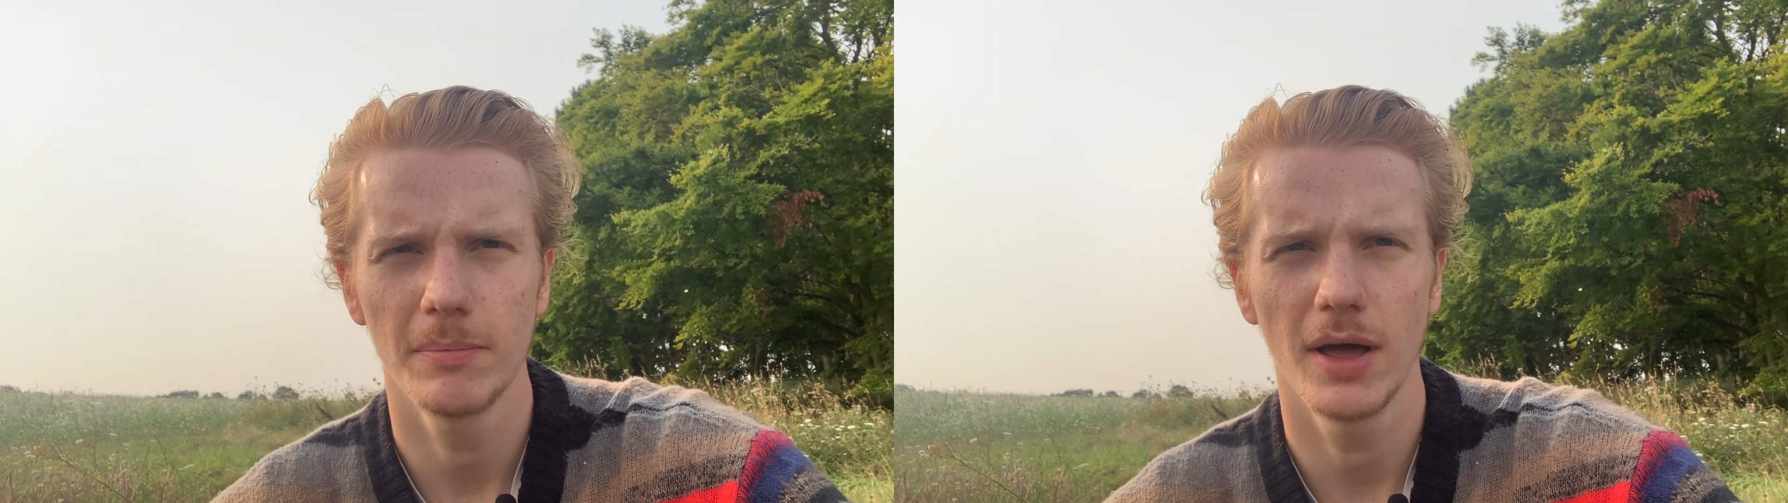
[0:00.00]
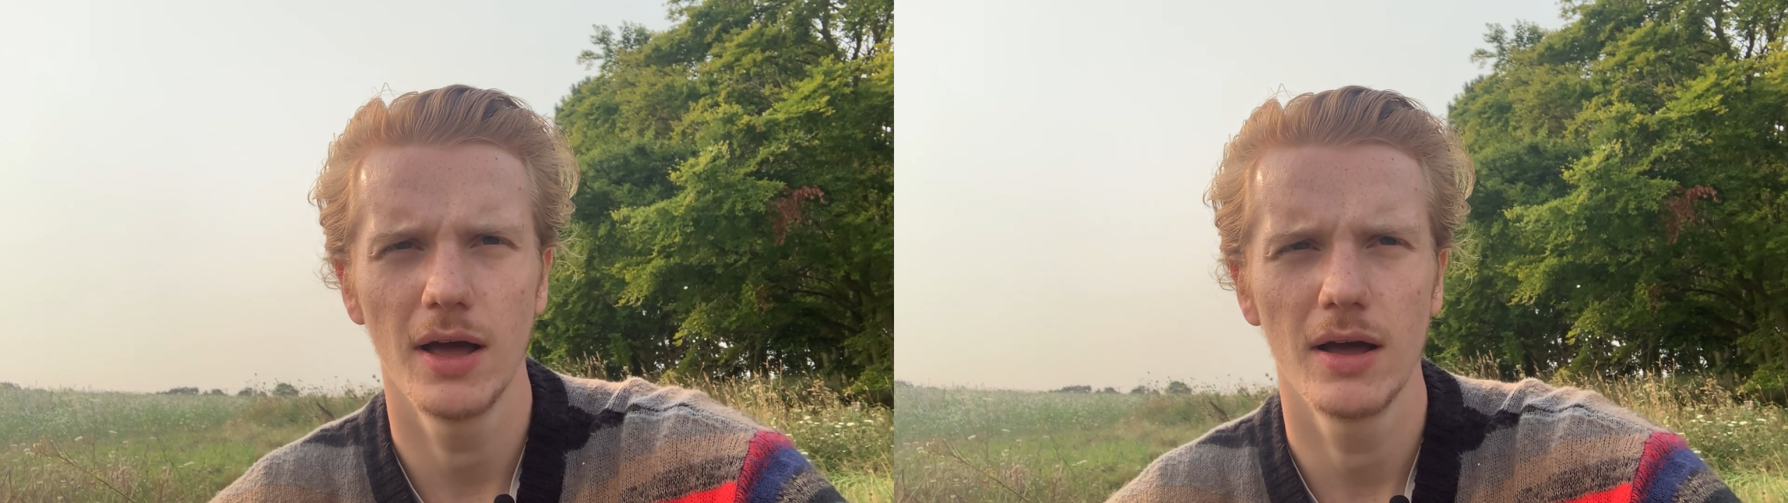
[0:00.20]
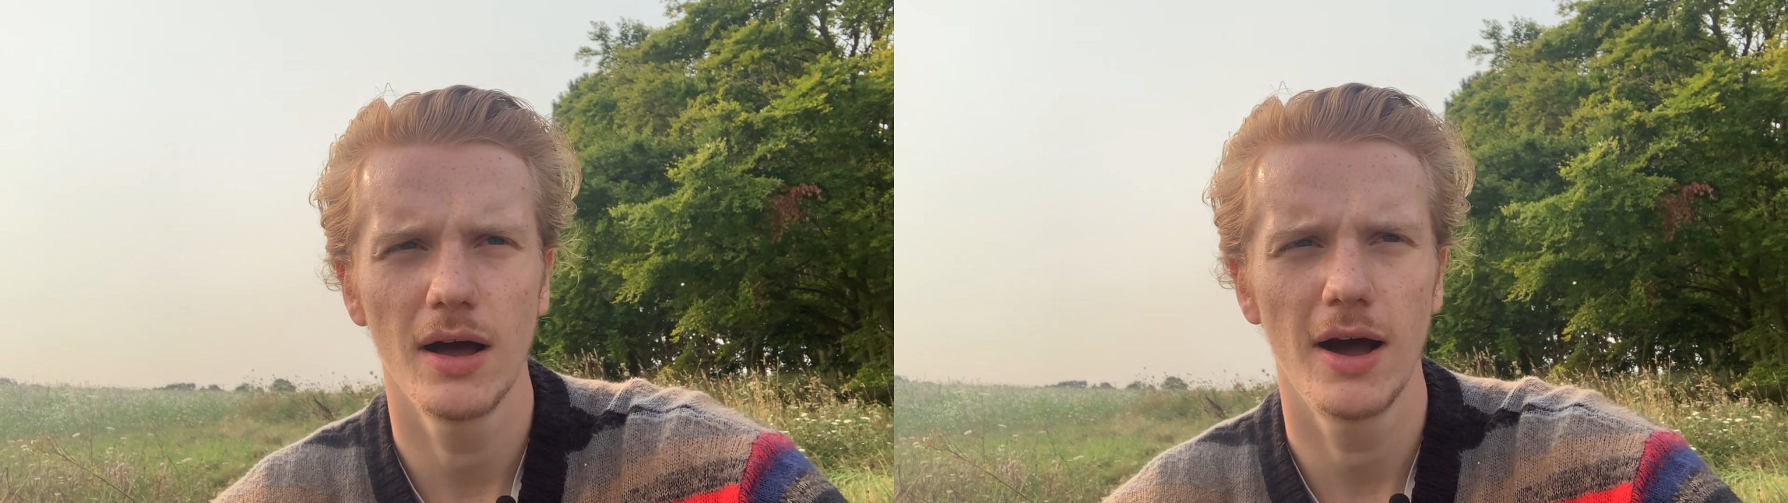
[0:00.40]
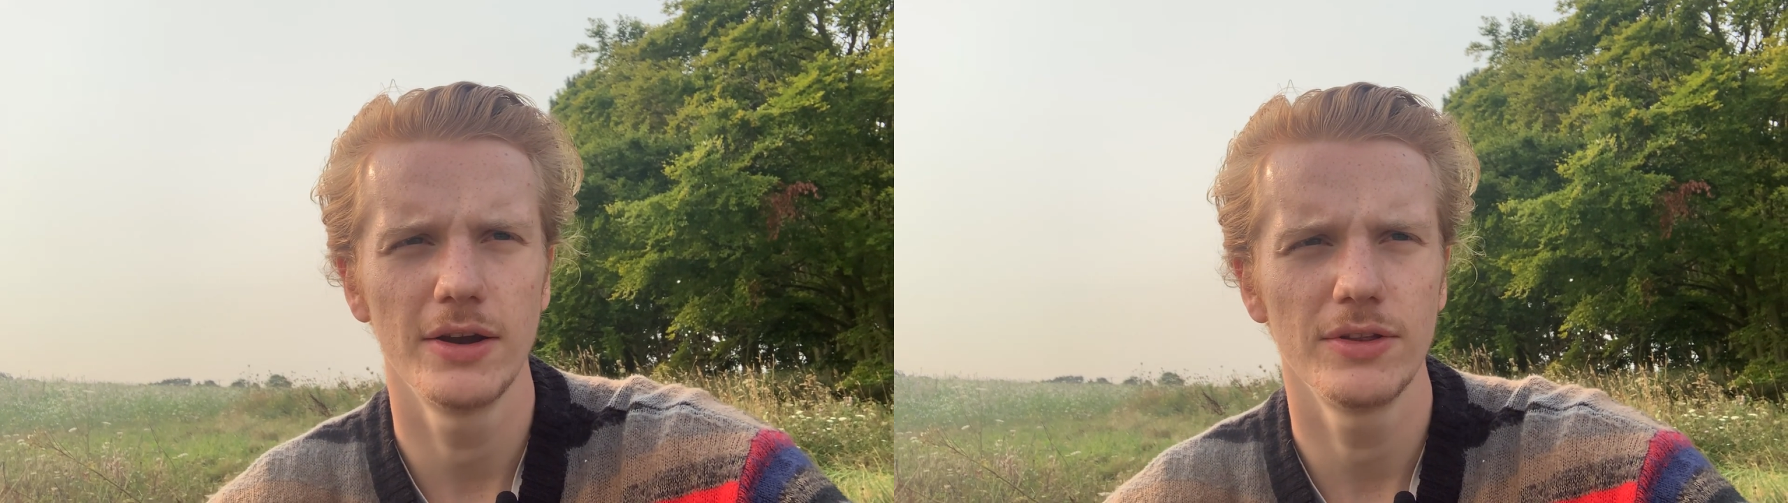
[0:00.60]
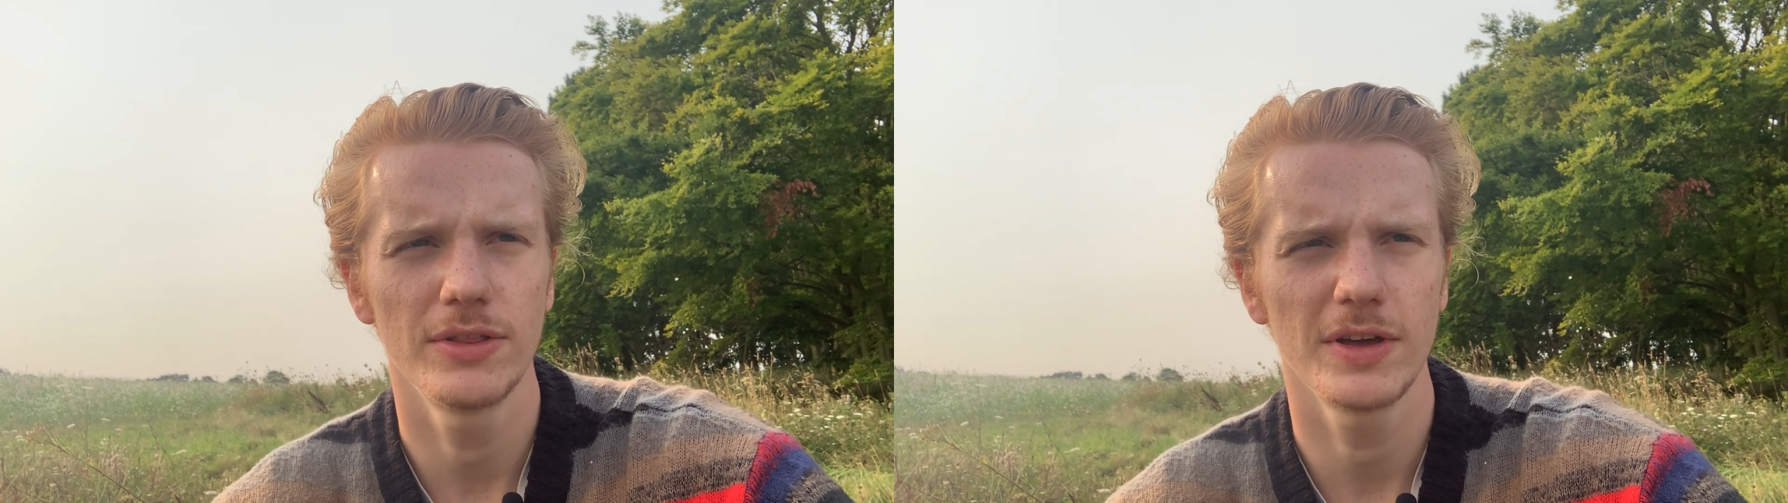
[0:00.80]
but I
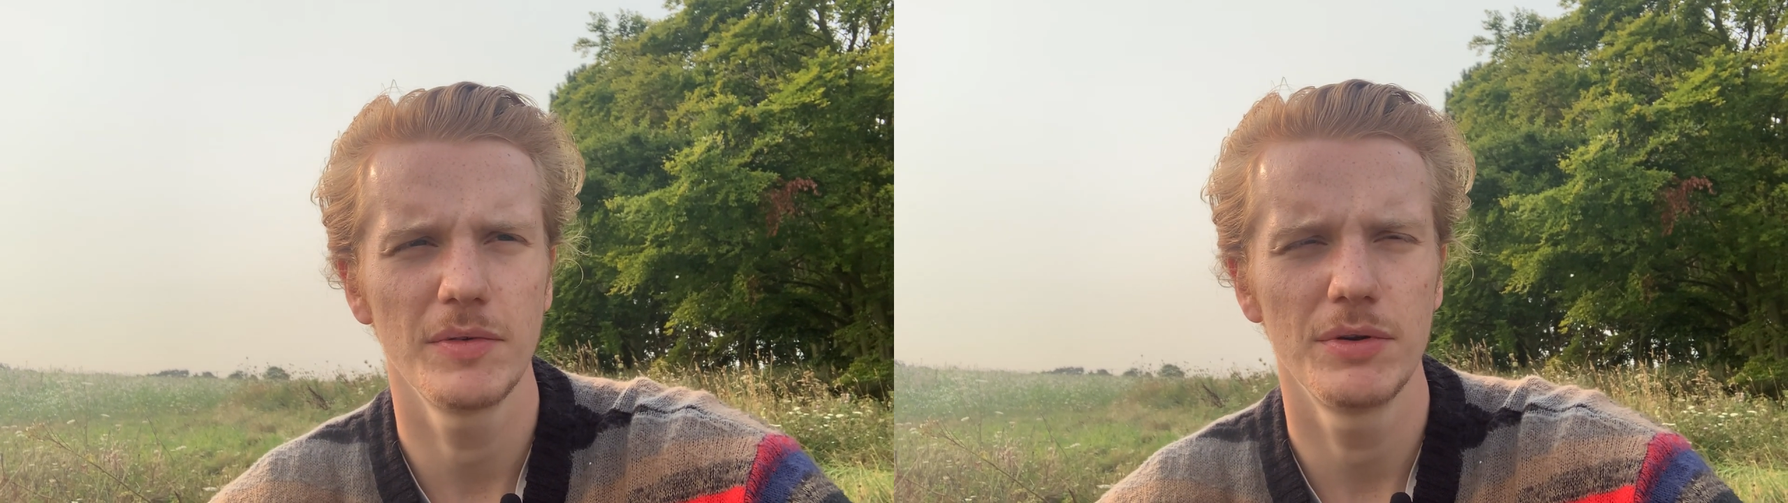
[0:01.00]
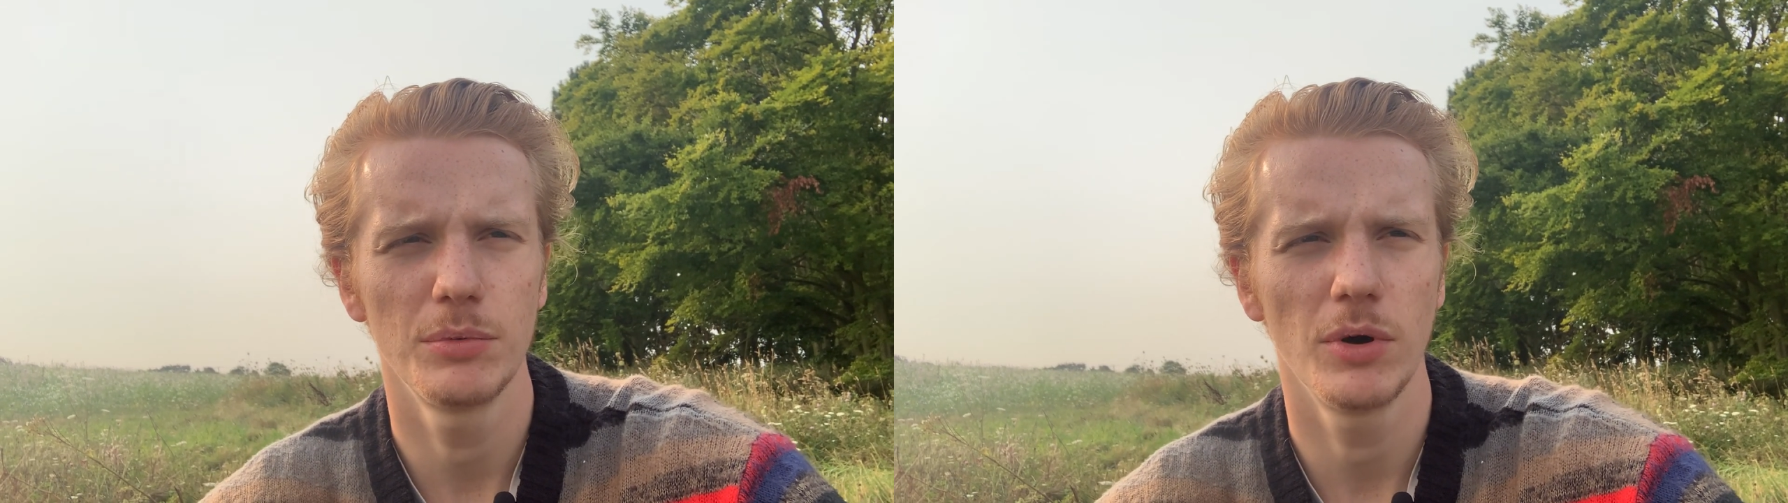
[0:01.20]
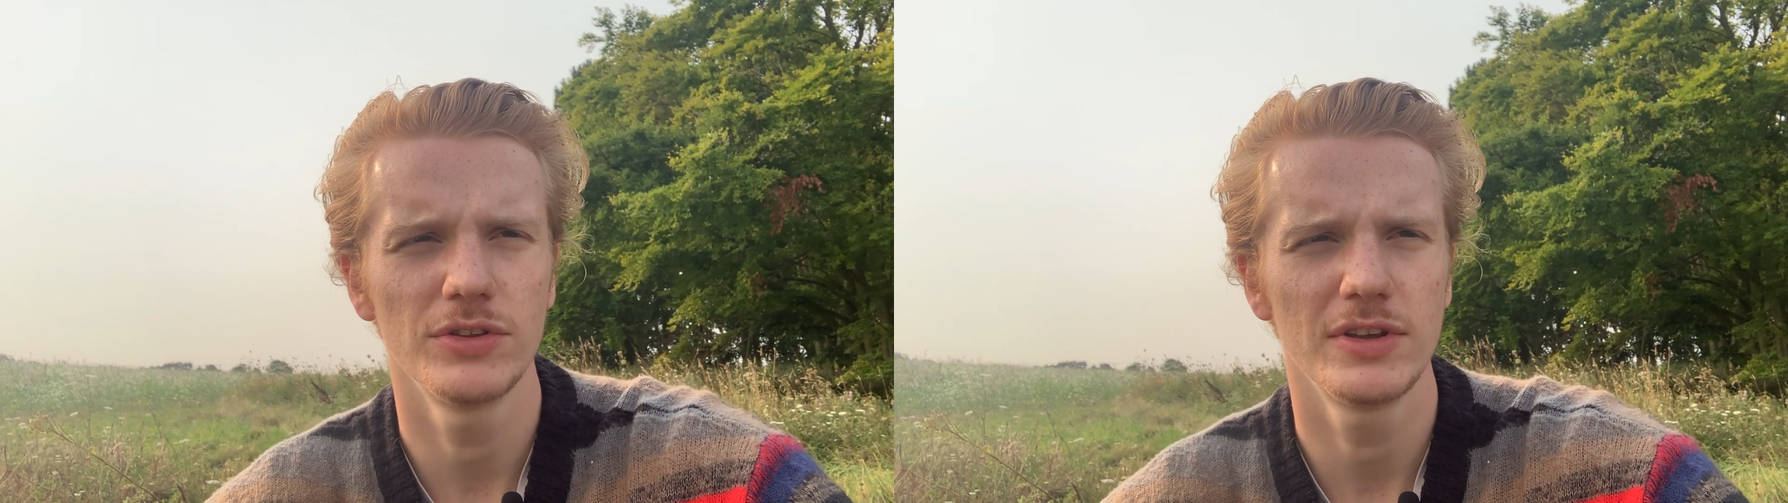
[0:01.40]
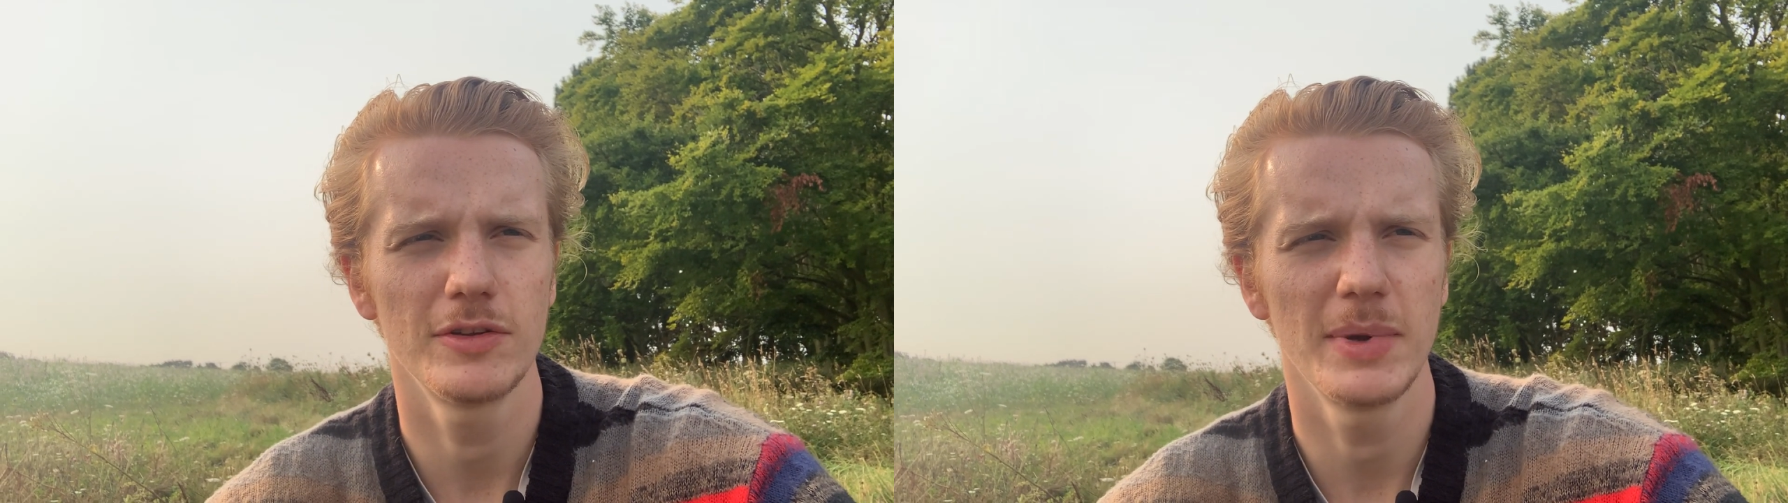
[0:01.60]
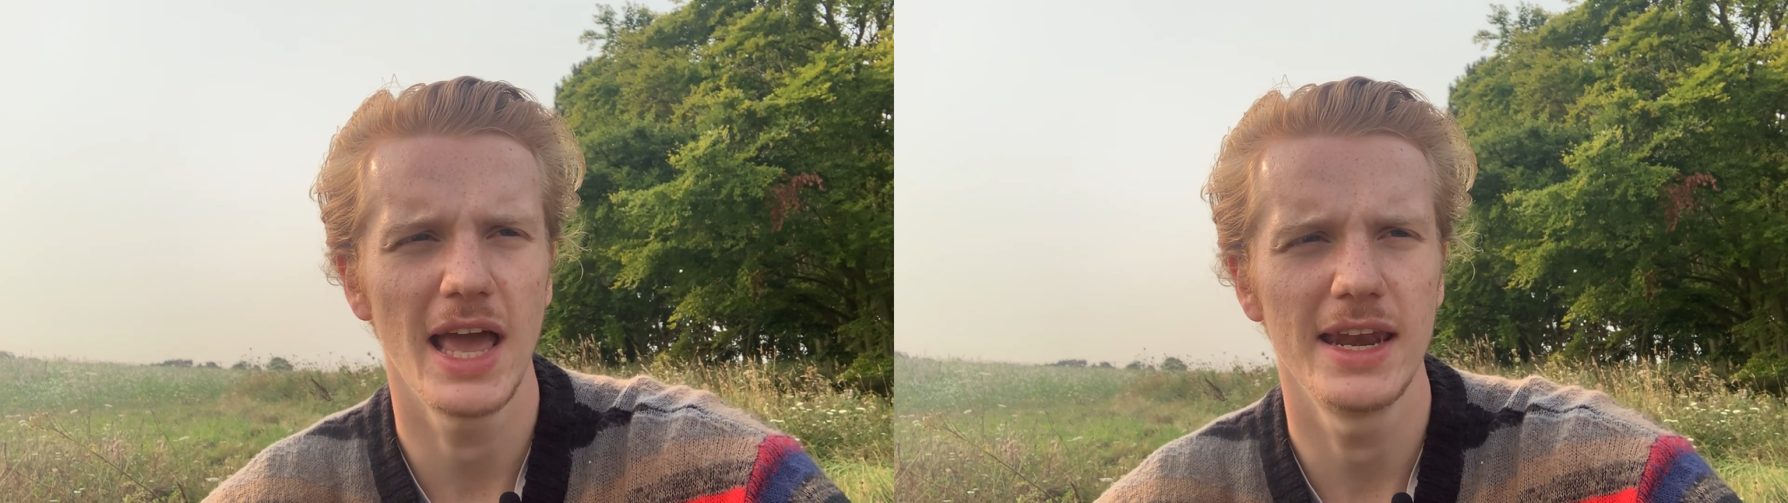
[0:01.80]
don't think we'd want it to be